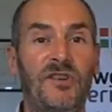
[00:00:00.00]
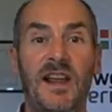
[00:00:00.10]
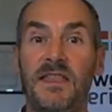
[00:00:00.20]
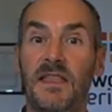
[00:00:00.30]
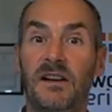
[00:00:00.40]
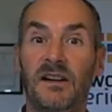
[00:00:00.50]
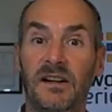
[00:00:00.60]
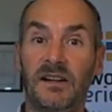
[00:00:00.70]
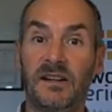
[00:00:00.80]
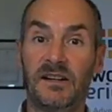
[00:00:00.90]

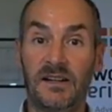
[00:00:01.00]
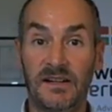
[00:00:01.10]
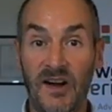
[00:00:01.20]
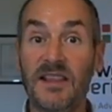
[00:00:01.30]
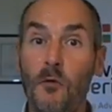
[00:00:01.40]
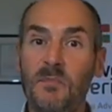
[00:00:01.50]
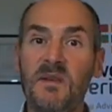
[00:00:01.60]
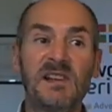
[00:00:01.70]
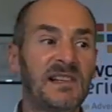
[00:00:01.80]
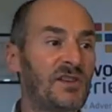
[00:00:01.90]
rate
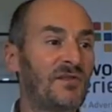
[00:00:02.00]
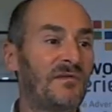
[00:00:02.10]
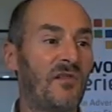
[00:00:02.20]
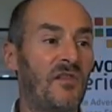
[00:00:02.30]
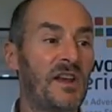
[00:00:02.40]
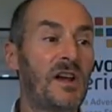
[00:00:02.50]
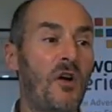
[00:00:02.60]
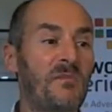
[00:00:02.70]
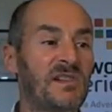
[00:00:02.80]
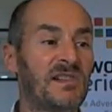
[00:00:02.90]
optimization for
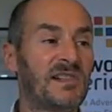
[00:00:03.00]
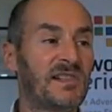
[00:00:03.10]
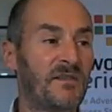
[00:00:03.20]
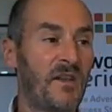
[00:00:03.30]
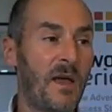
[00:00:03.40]
e-commerce